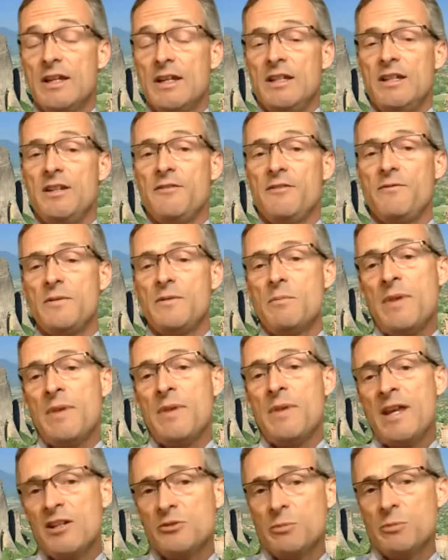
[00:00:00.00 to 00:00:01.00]
if the
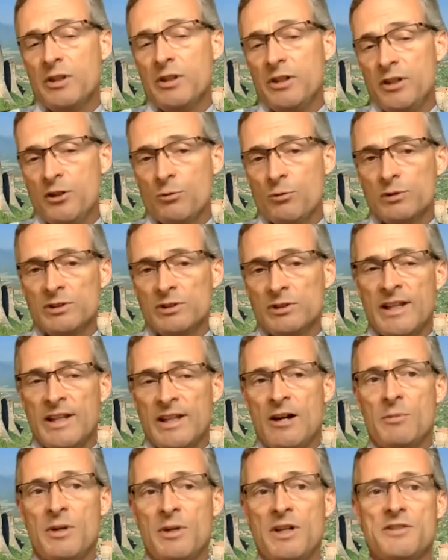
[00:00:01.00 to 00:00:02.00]
management here will
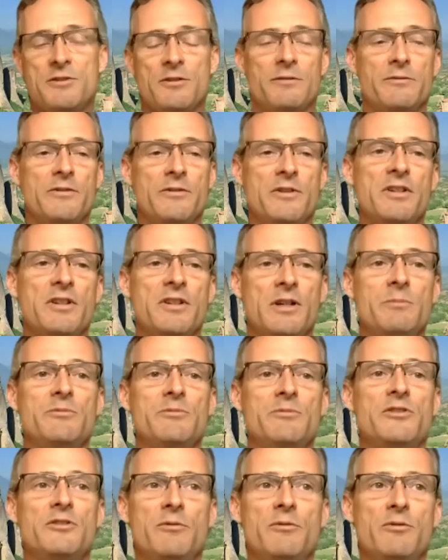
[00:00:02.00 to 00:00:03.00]
allow my server to come
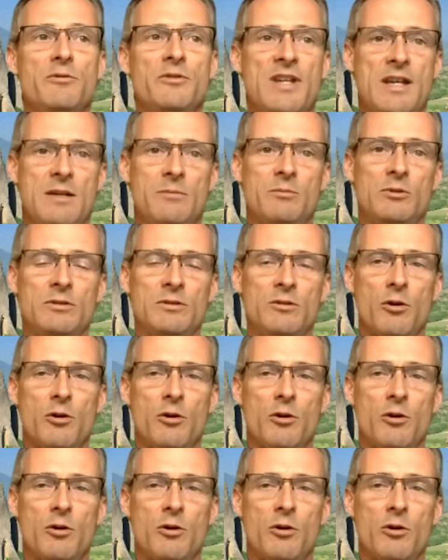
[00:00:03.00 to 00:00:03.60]
to the table,